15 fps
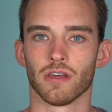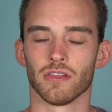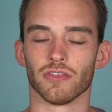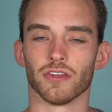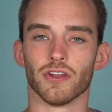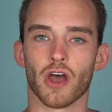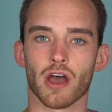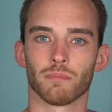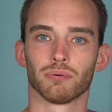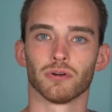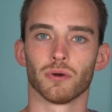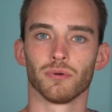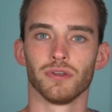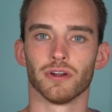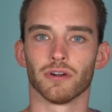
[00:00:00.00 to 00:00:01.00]
The
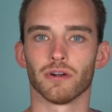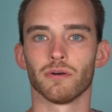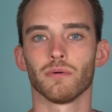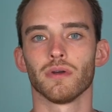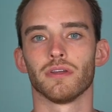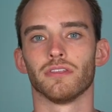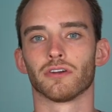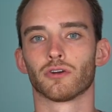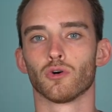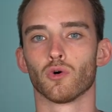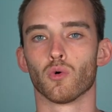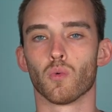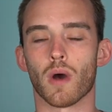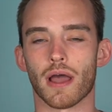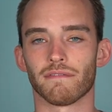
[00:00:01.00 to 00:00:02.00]
non-pro Eero and the
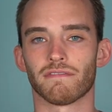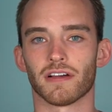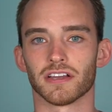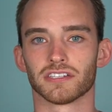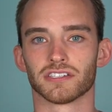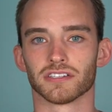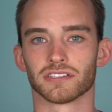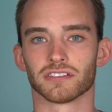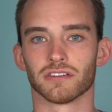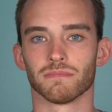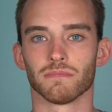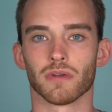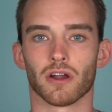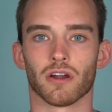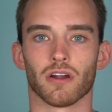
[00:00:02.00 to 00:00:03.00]
Google Wi-Fi
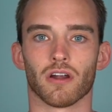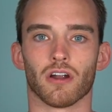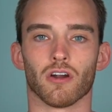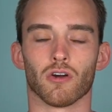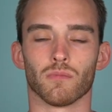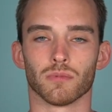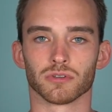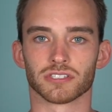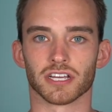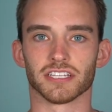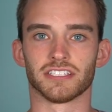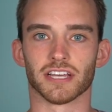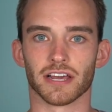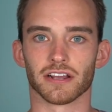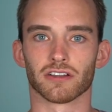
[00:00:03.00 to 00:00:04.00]
system are almost
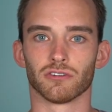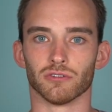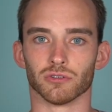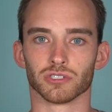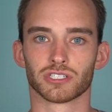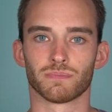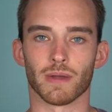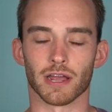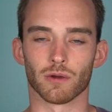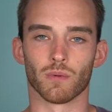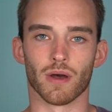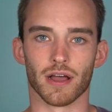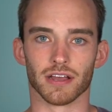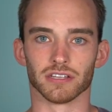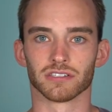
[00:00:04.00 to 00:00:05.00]
identical
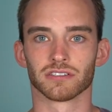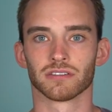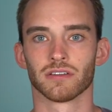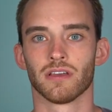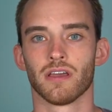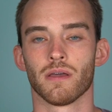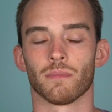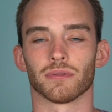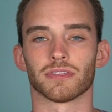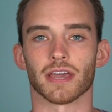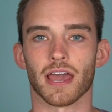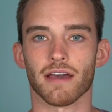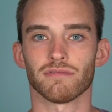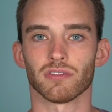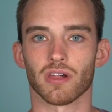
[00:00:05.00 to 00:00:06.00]
spec-wise, but they
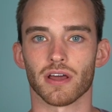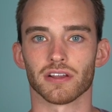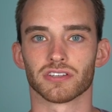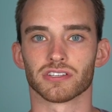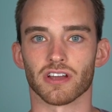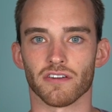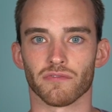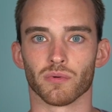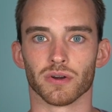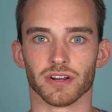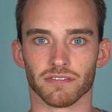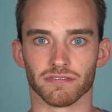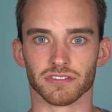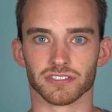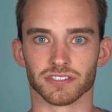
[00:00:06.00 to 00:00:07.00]
have a lot of software
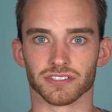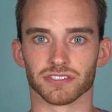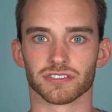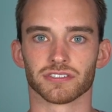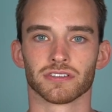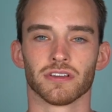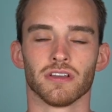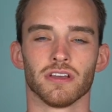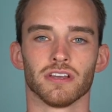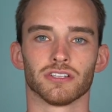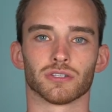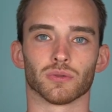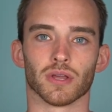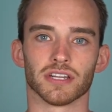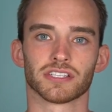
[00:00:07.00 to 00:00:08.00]
differences.
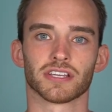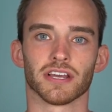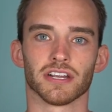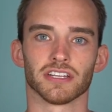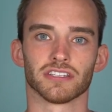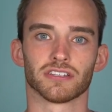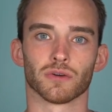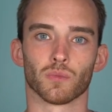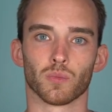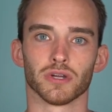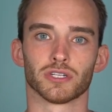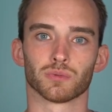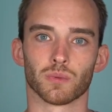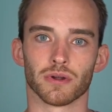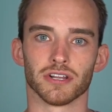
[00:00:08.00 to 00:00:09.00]
So let's get into
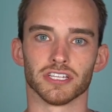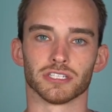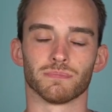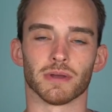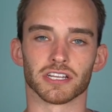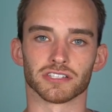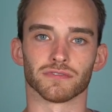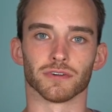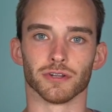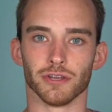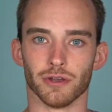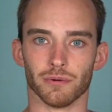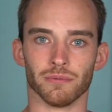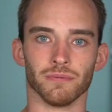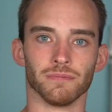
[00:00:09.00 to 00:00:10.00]
which one is best for
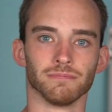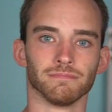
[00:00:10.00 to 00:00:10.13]
you.